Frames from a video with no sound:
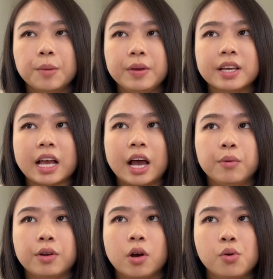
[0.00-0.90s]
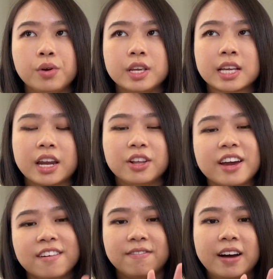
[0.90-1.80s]
because I would always kind of look
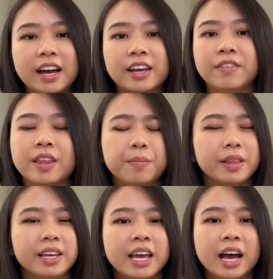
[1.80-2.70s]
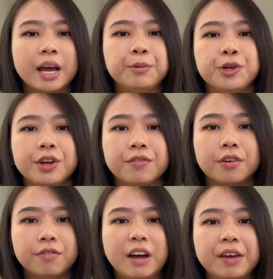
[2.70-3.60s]
at a 5 and I'd be like, yeah, I'm shooting for
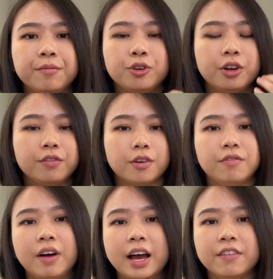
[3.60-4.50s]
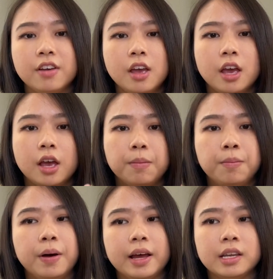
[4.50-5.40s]
a 5, I'm shooting for a 5.
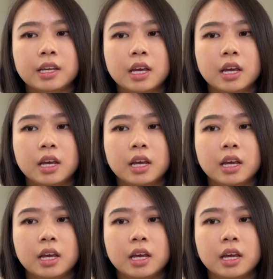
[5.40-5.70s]
But